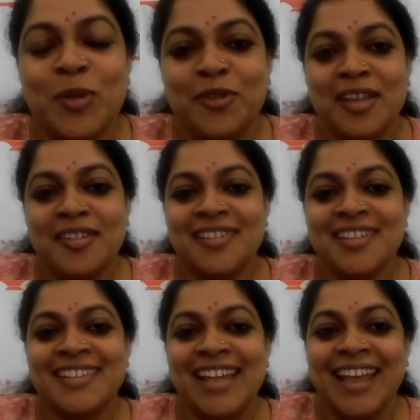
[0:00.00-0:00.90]

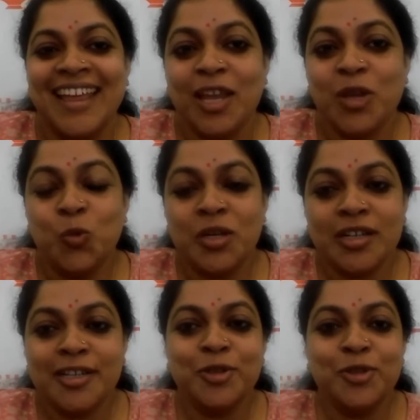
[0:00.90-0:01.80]
Frances. That
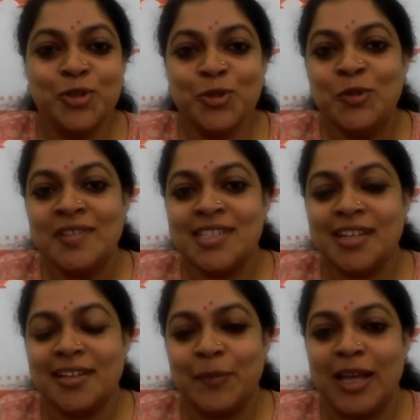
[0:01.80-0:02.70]
word you used
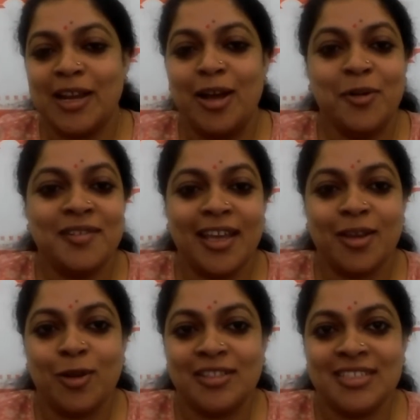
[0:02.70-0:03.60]
around
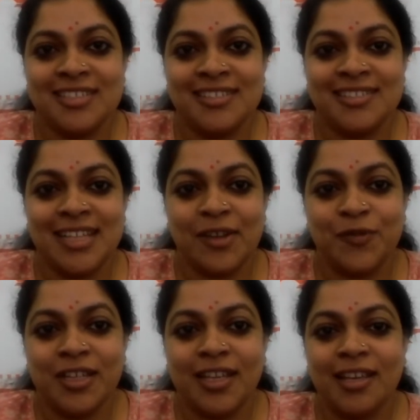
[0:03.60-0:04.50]
psychological
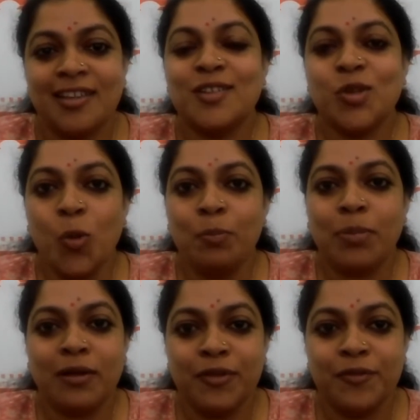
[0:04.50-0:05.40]
safety is so
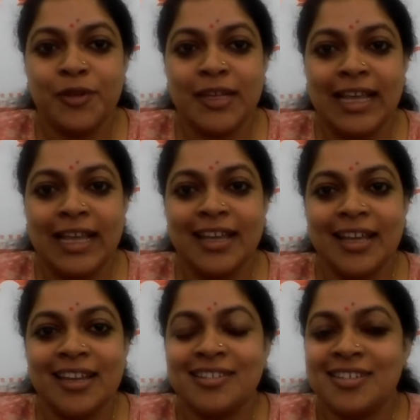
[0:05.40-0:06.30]
powerful, and
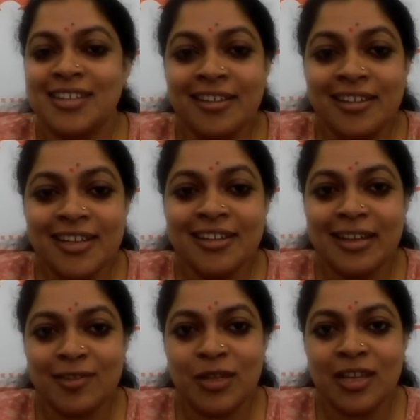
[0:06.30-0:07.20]
it really
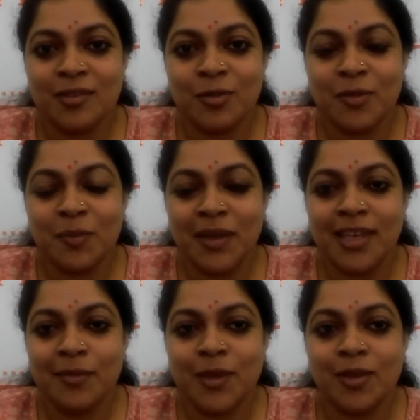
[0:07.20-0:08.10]
resonates with
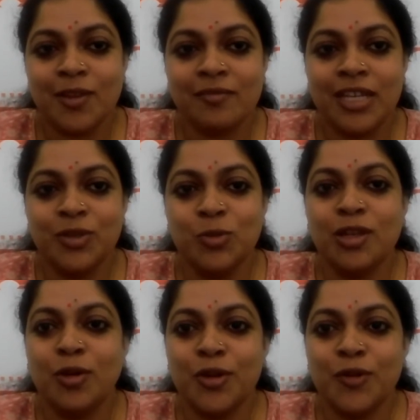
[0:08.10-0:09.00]
me because we do
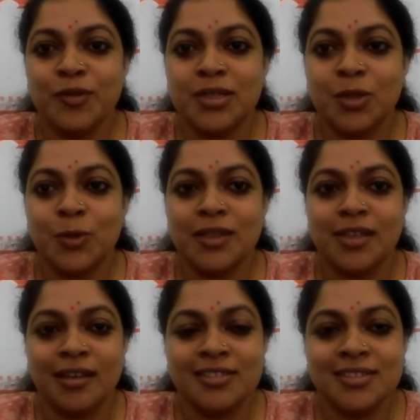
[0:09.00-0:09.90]
a lot of work with
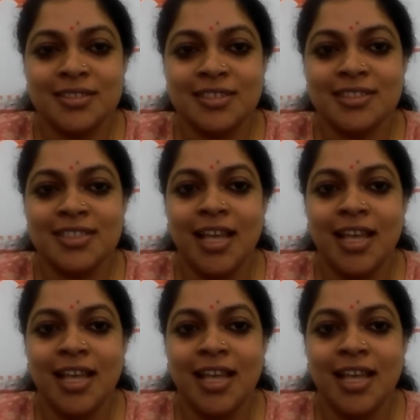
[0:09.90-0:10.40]
youngsters,